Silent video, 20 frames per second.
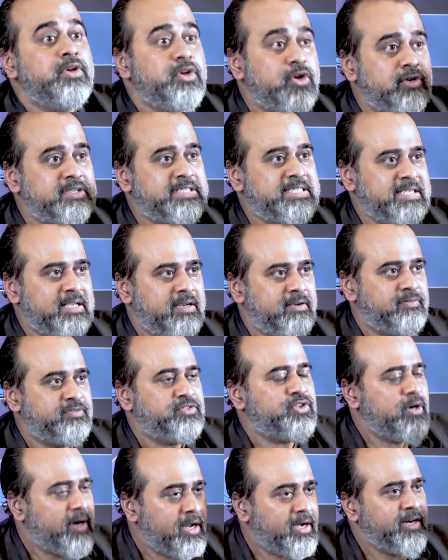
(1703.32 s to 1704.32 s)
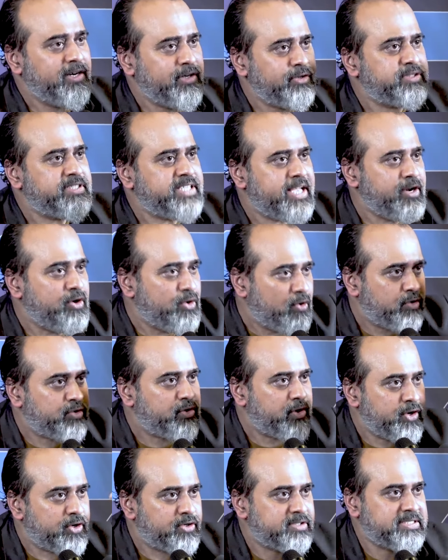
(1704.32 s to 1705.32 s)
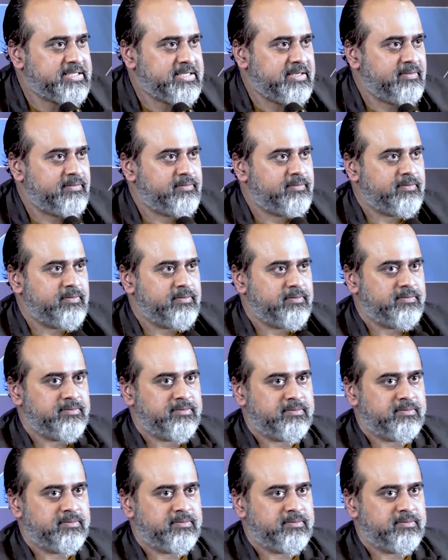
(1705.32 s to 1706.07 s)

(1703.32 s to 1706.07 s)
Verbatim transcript: yourself. So learn to say no to yourself.